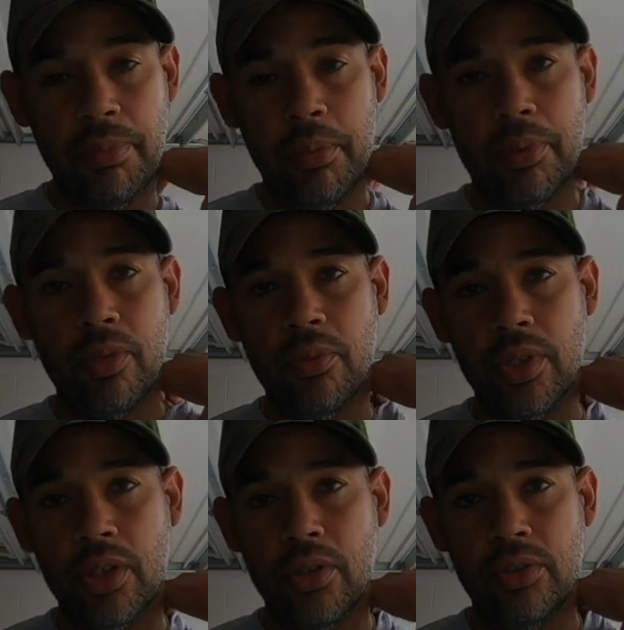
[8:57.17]
people don't
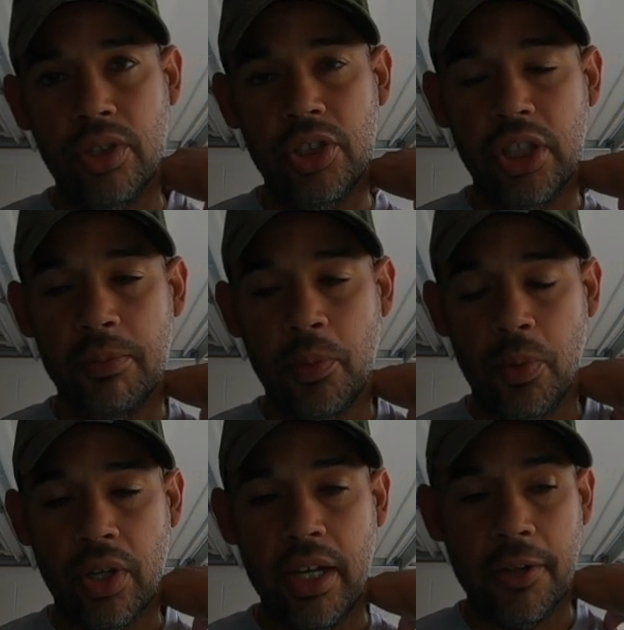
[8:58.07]
want to go to the gym and
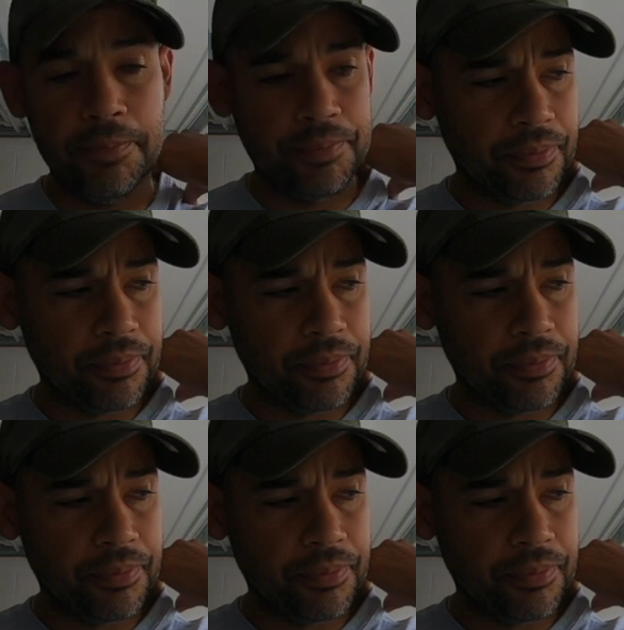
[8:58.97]
work out.